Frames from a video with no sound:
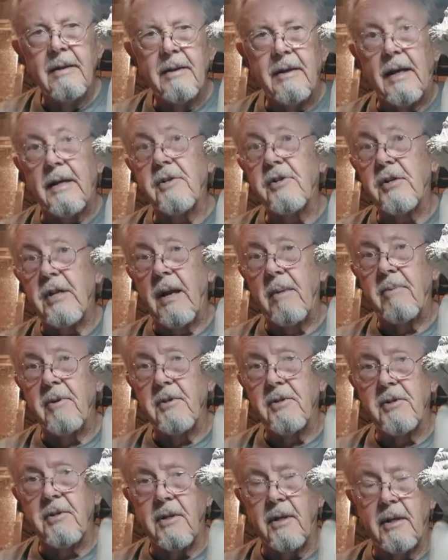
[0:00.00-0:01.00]
Next step
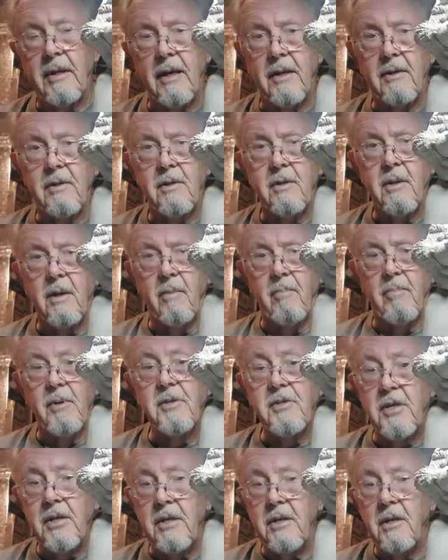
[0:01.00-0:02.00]
is to get
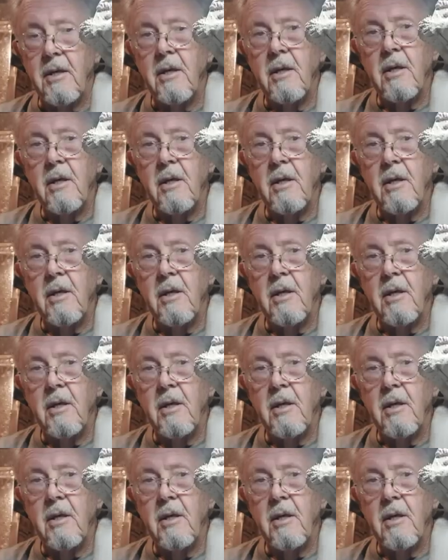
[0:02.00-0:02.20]
busy